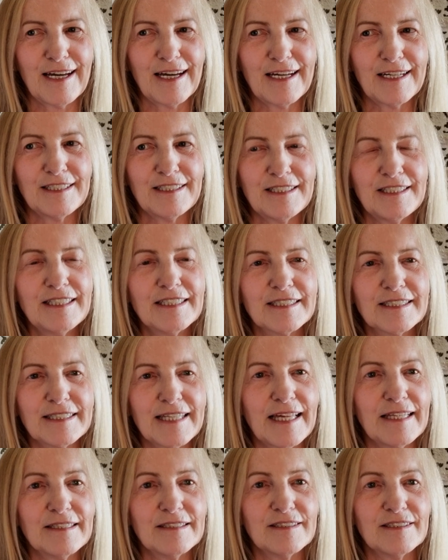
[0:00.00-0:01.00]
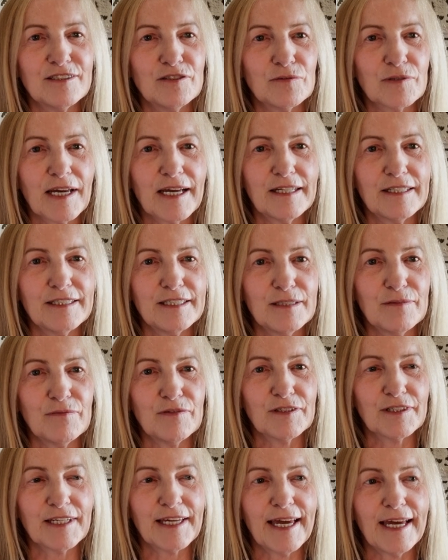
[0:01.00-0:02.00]
And in a sense, you can't
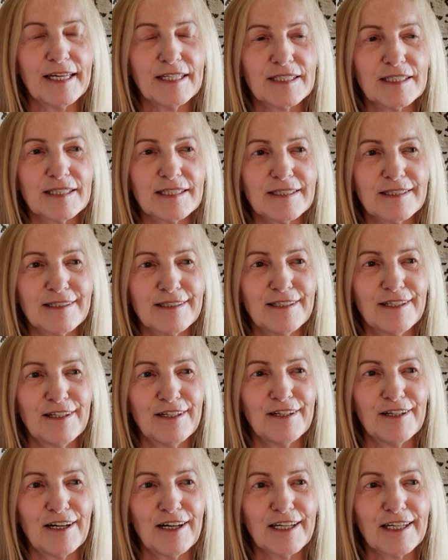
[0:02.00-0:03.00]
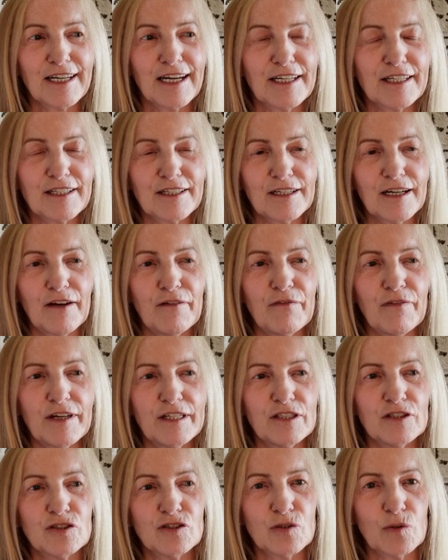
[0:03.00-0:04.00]
even get, I
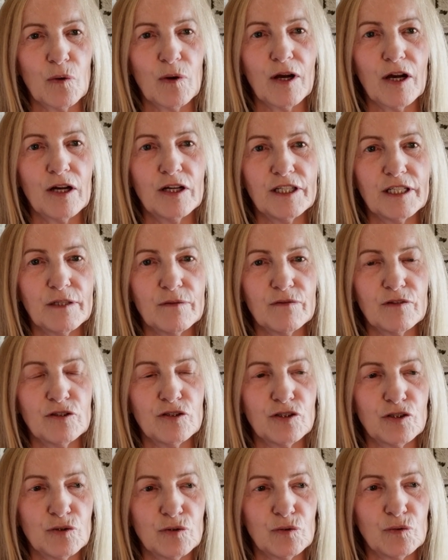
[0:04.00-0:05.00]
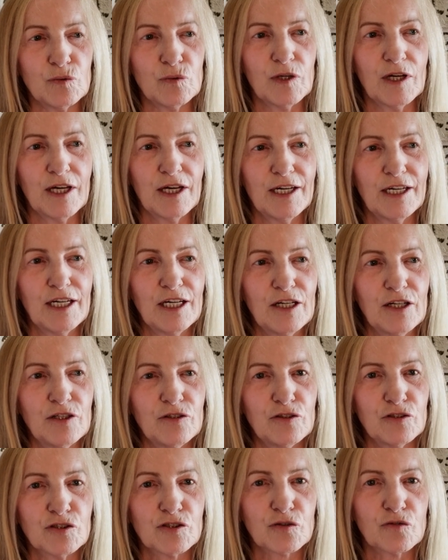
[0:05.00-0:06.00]
find it so hard even to
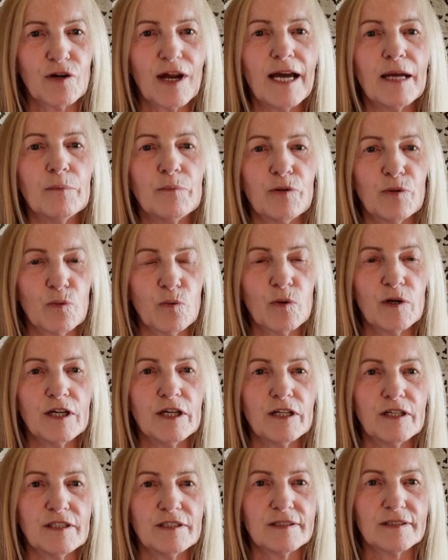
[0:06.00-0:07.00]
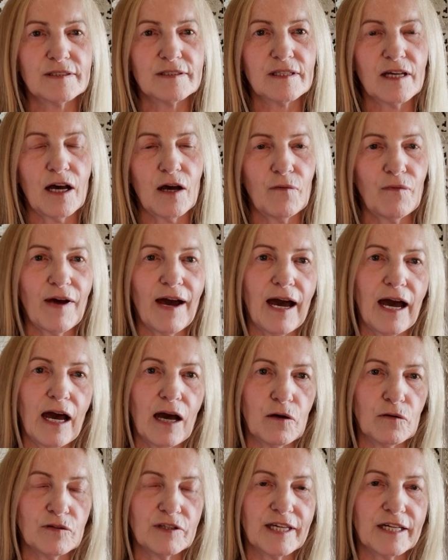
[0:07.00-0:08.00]
describe the words of
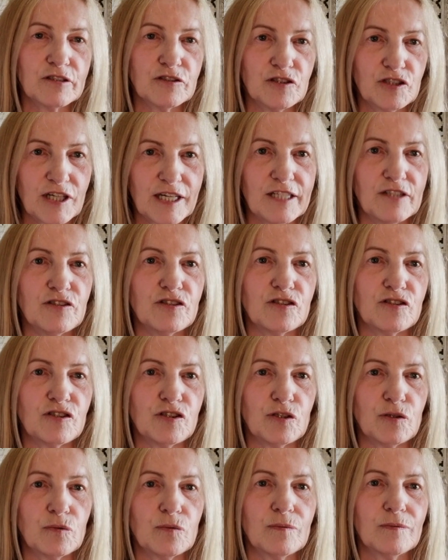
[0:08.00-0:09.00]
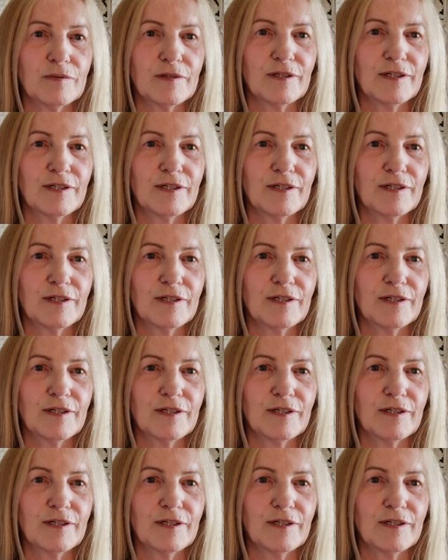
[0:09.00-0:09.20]
how that changes you